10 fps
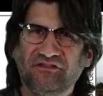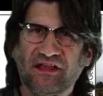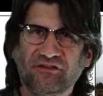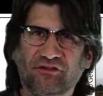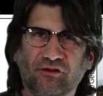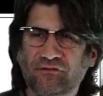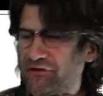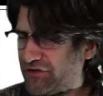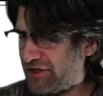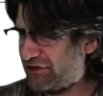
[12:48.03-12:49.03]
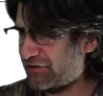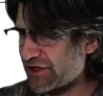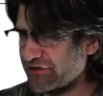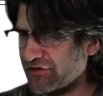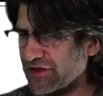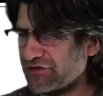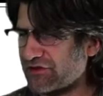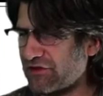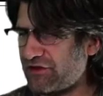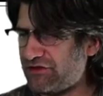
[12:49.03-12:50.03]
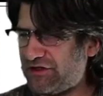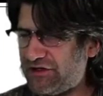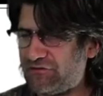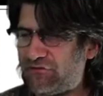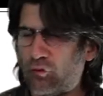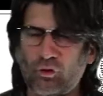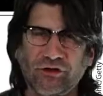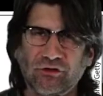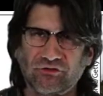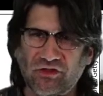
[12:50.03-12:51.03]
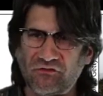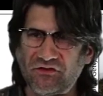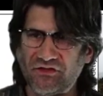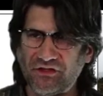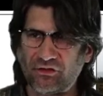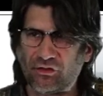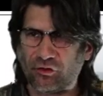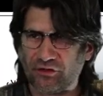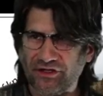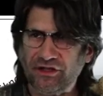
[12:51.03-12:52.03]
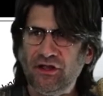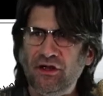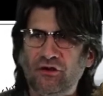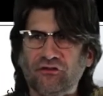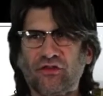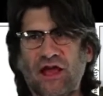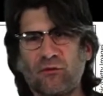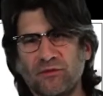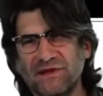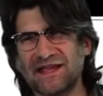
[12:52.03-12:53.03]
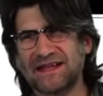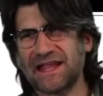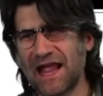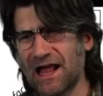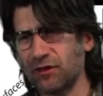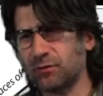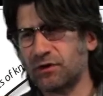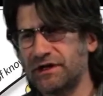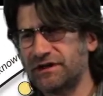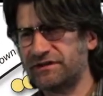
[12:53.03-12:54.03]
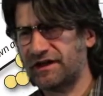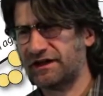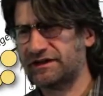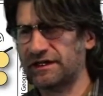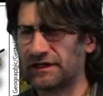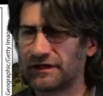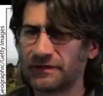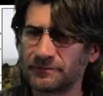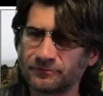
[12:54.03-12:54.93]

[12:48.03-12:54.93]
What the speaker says: surface in, let's say, 1740 or 1730. So that would be a calibrated technique.